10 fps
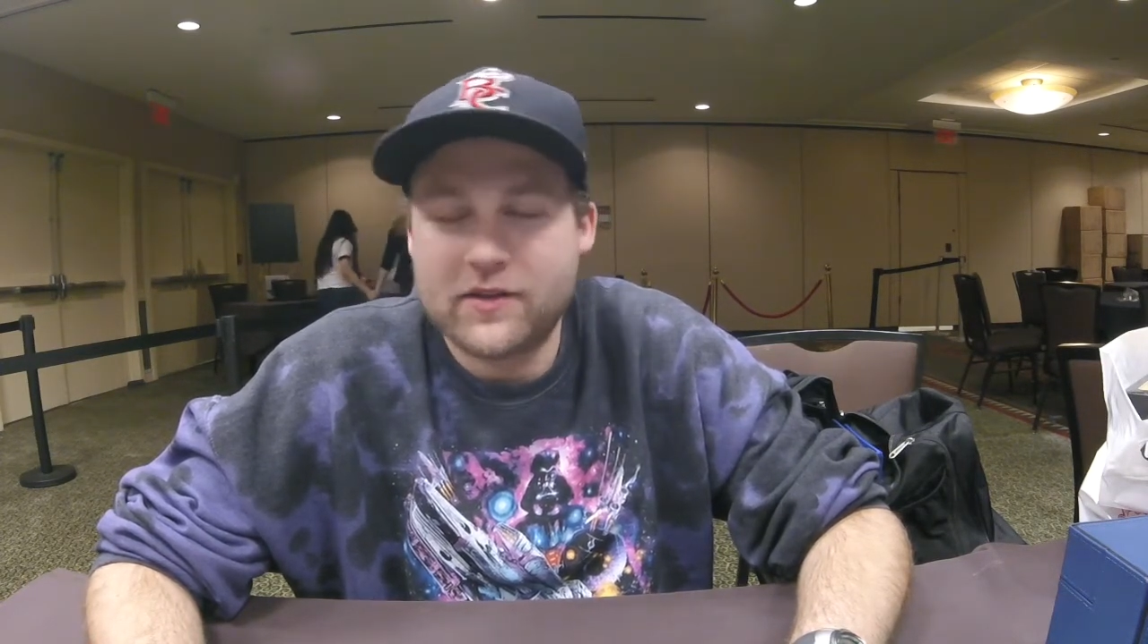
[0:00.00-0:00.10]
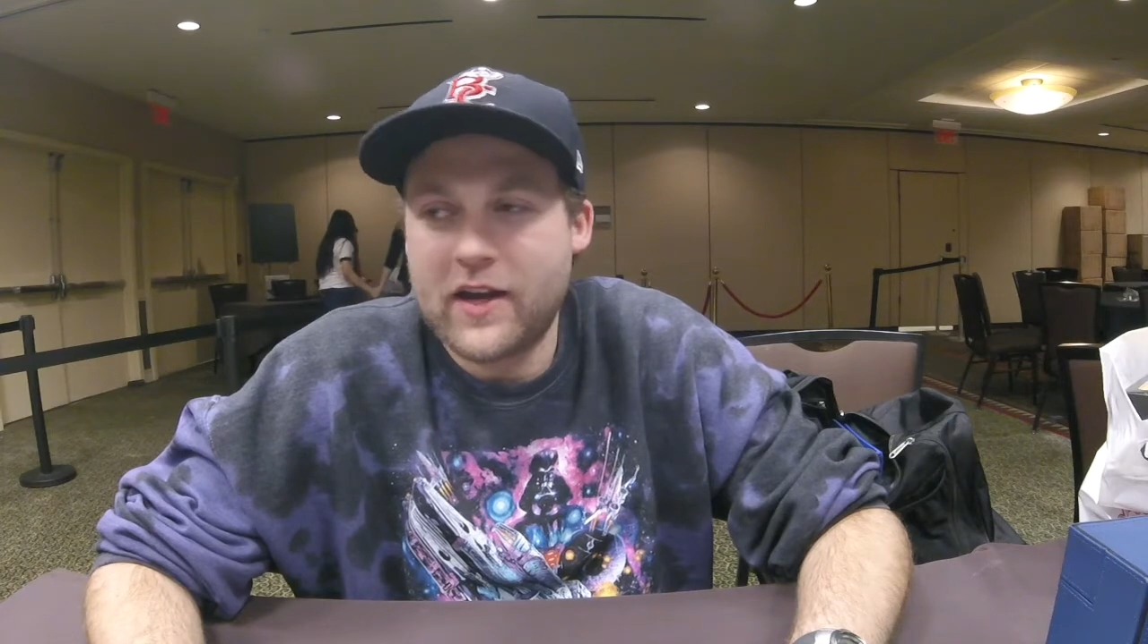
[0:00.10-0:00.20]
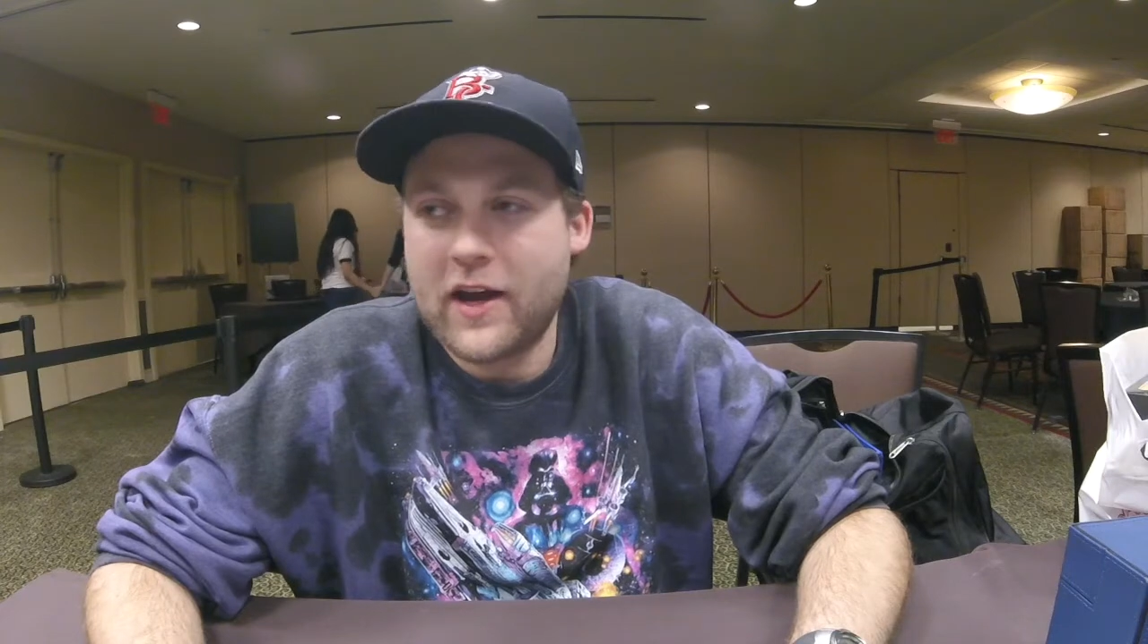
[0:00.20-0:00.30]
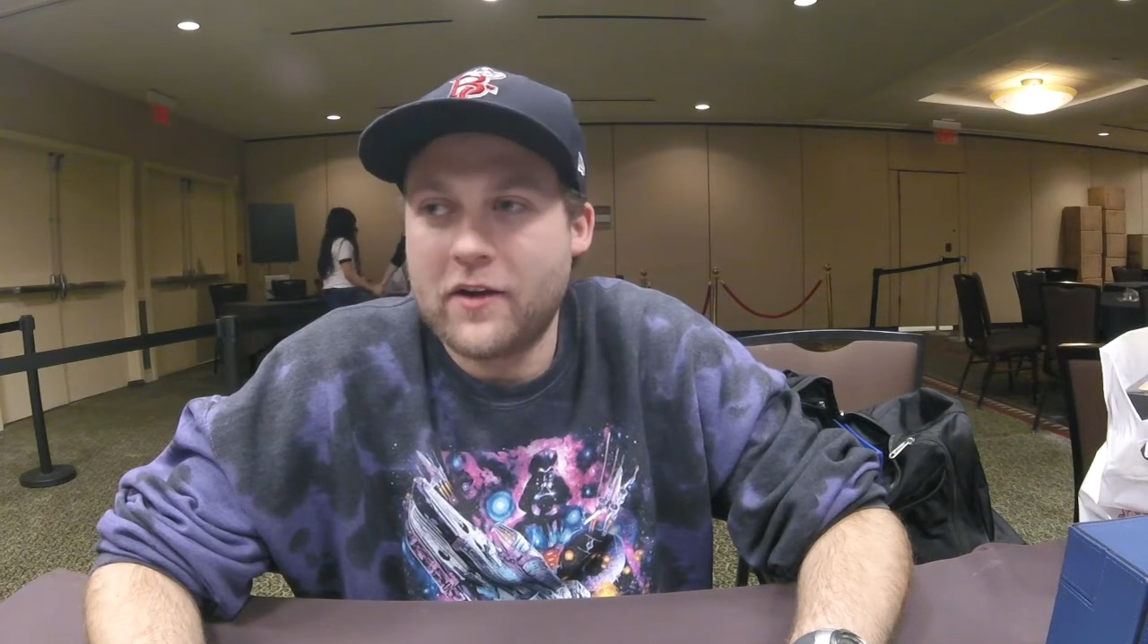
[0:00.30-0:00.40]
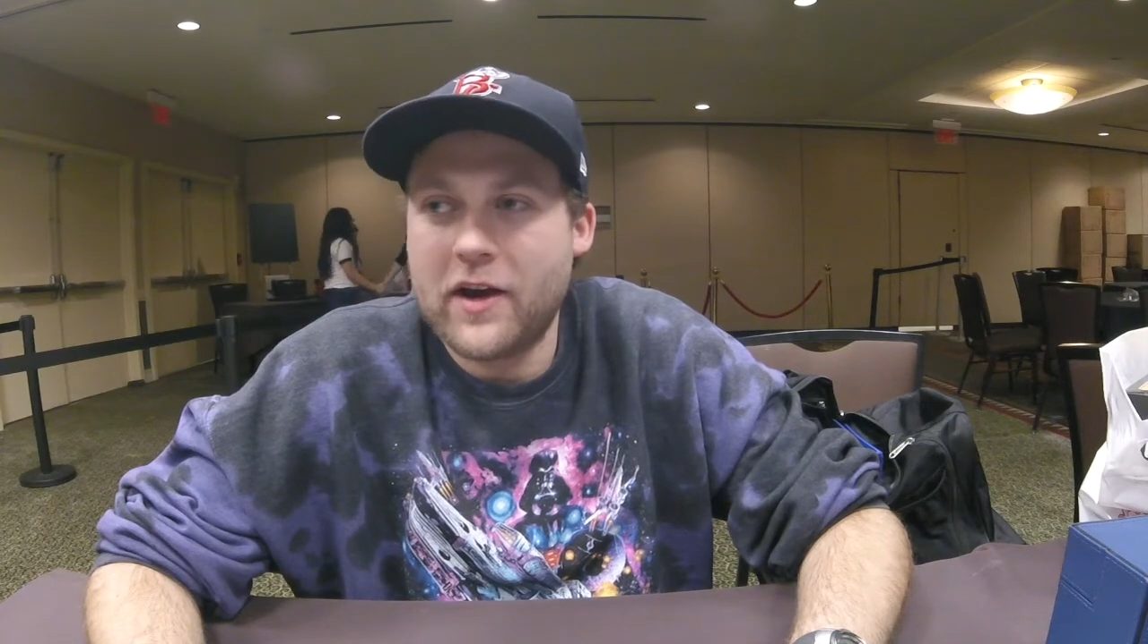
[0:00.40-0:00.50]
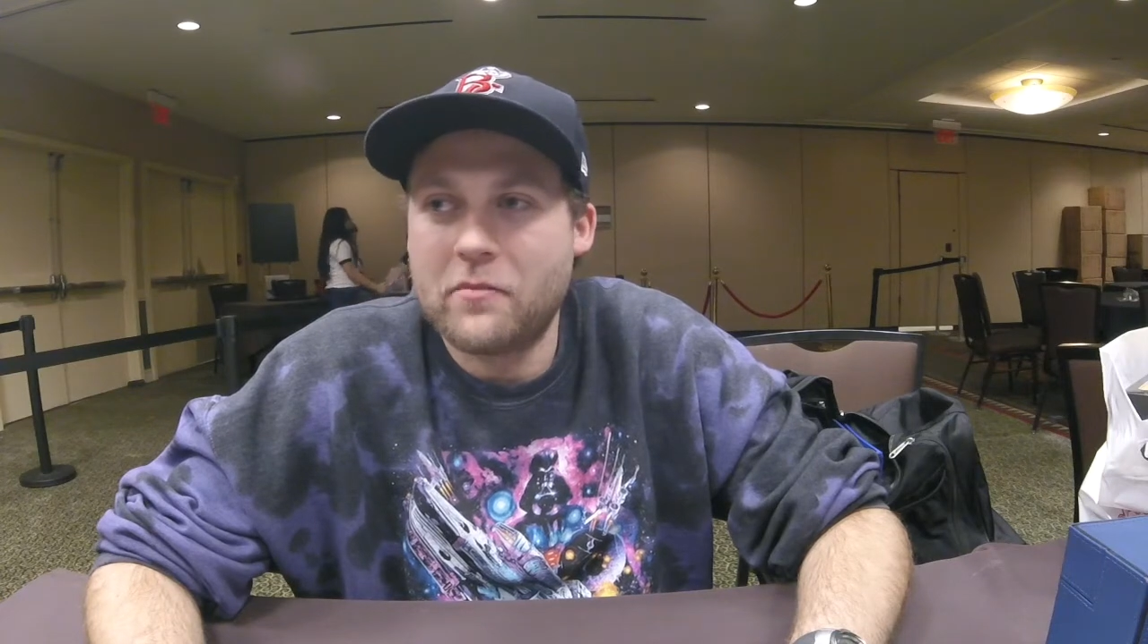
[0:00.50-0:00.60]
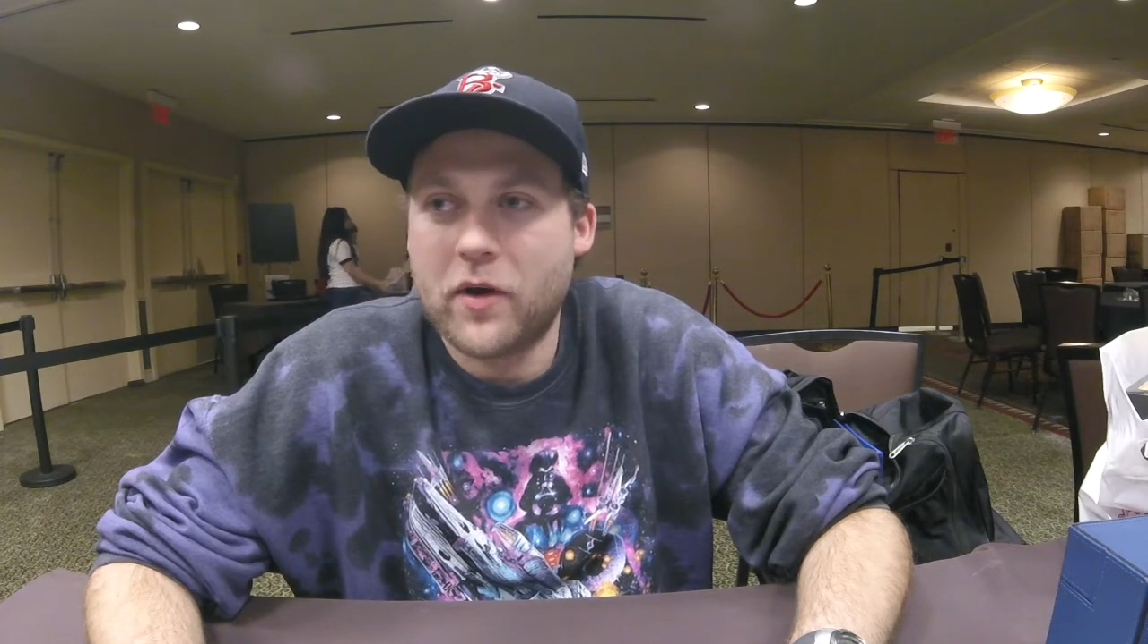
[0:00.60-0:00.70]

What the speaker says: Saturday,